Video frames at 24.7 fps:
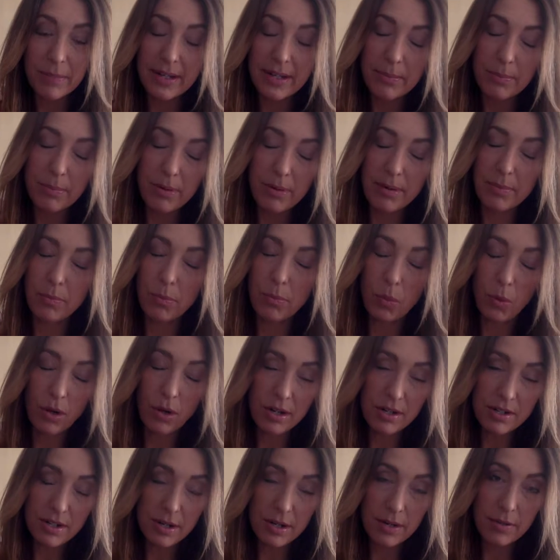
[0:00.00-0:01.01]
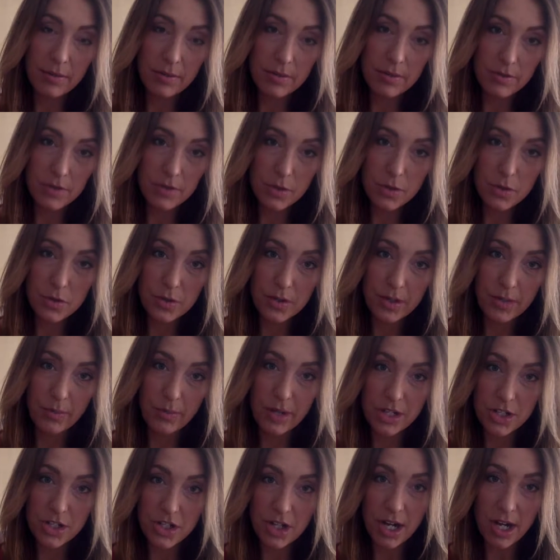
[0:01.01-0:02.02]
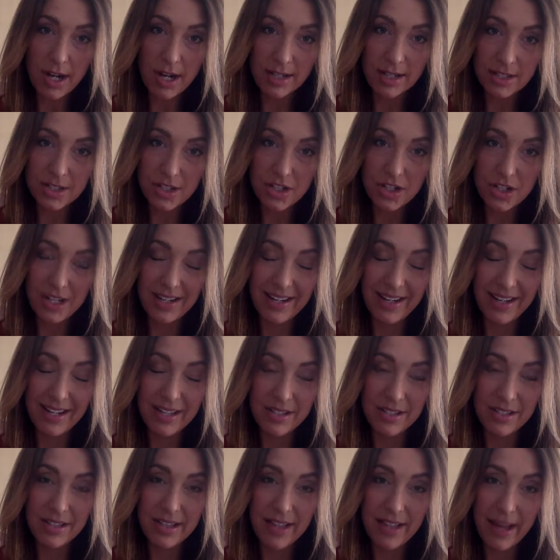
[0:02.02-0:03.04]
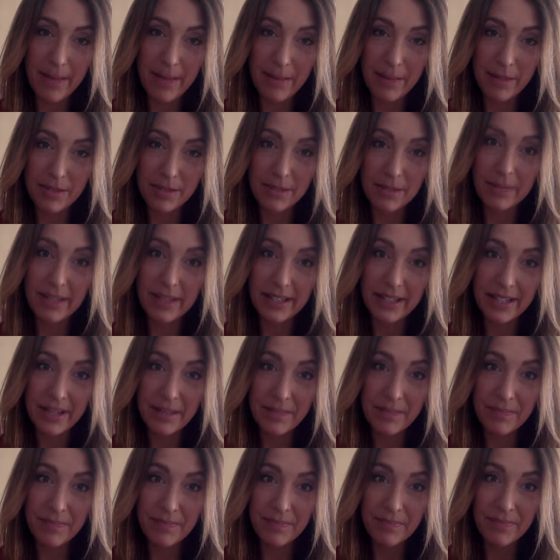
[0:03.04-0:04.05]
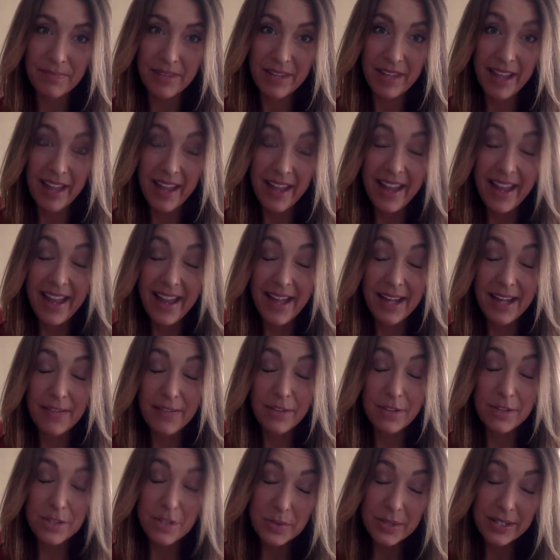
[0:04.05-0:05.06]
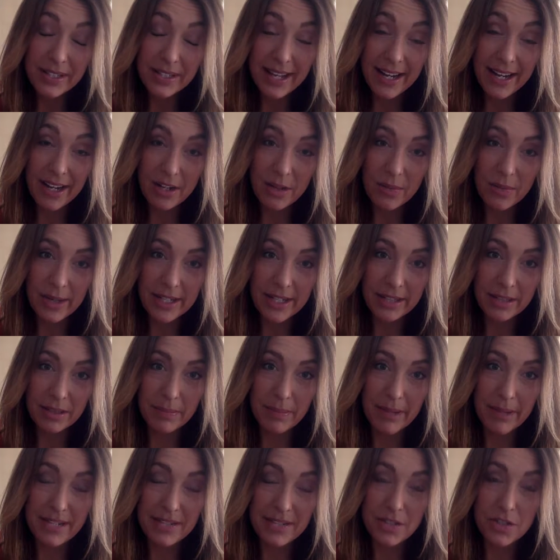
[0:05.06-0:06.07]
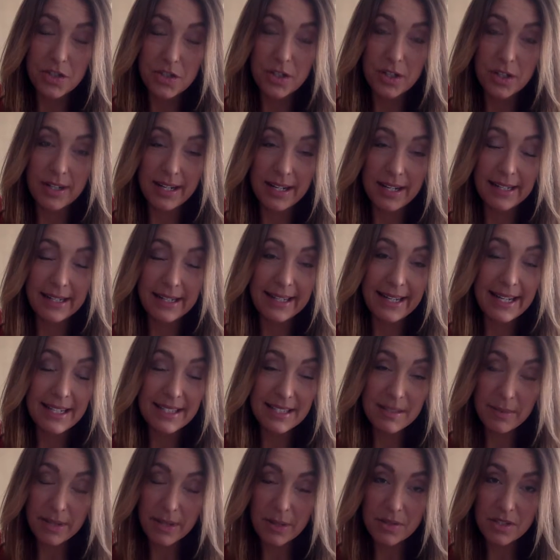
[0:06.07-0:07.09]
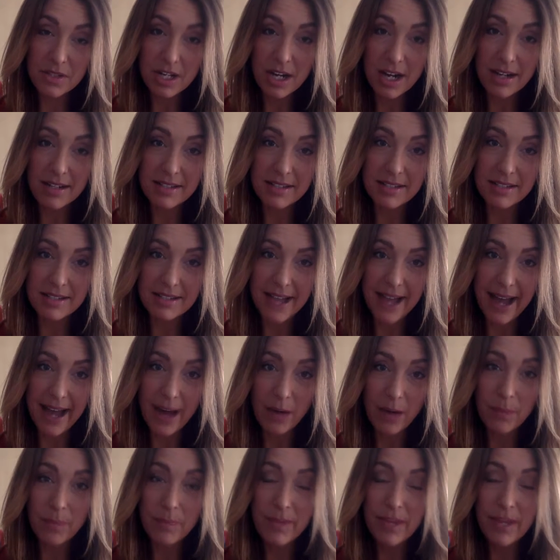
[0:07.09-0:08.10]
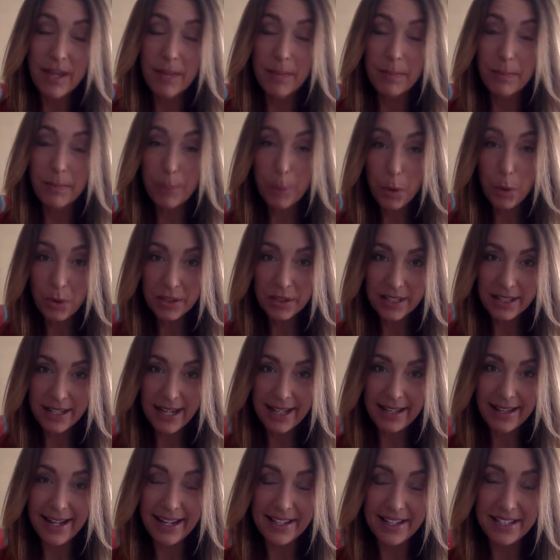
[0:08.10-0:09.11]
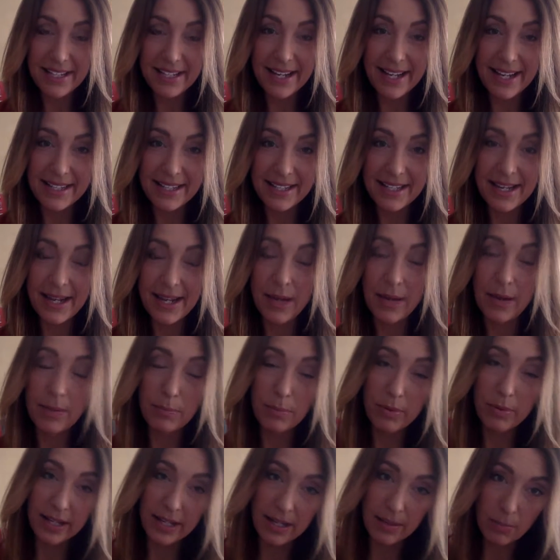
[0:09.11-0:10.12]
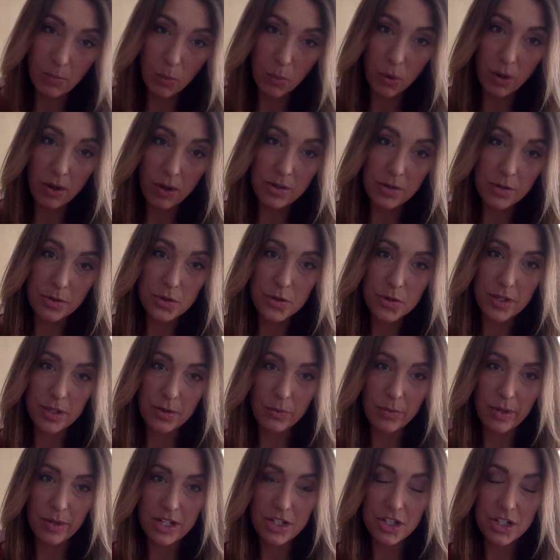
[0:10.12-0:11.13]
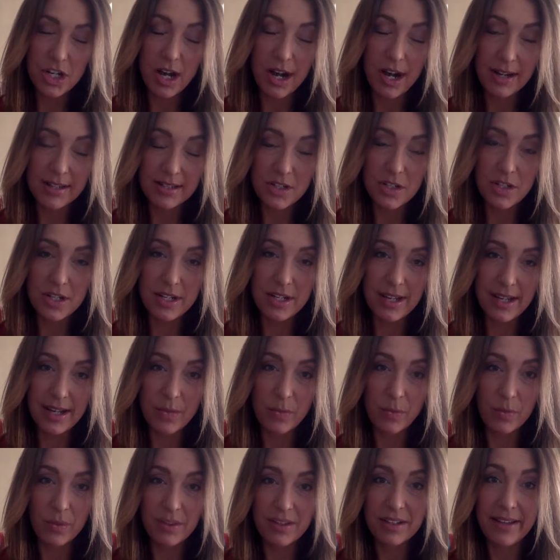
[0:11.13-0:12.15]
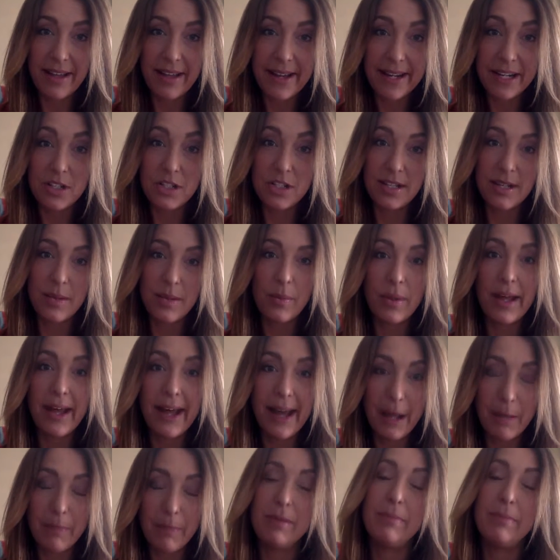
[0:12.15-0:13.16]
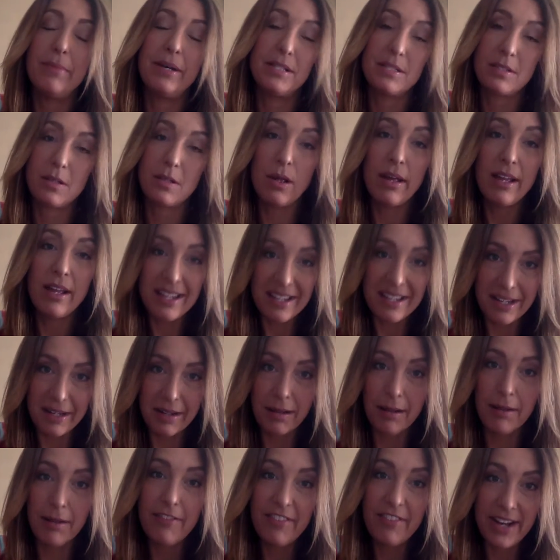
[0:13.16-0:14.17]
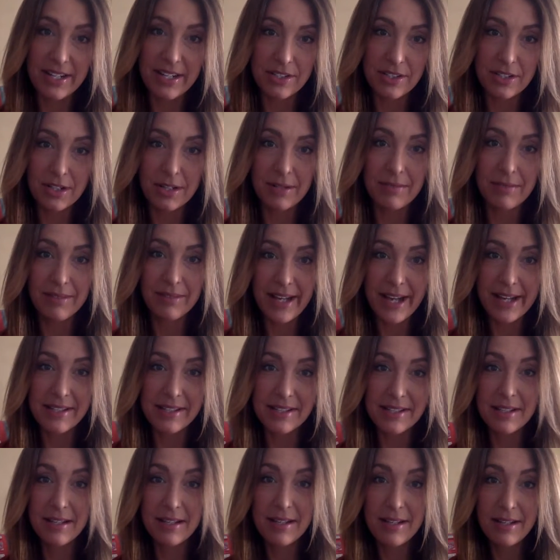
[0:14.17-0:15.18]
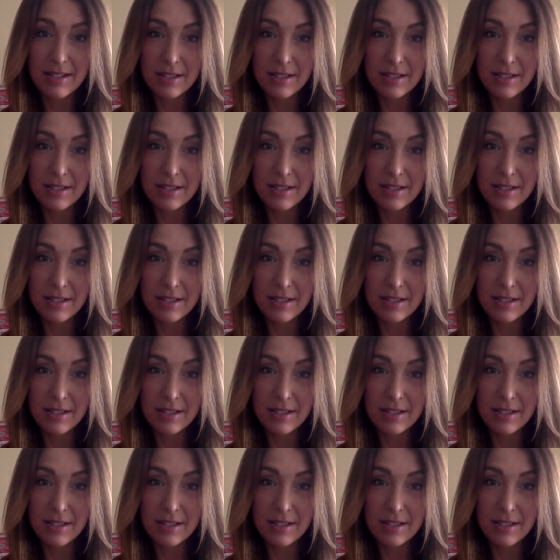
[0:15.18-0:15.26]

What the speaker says: to bring more nutrient-rich oxygen into that muscle belly. And if you're doing that on a regular basis, you're going to get some of those toxins out, pulling that lactic acid out and bringing more nutrient-rich oxygen in with glycogen that will help the muscle heal faster, less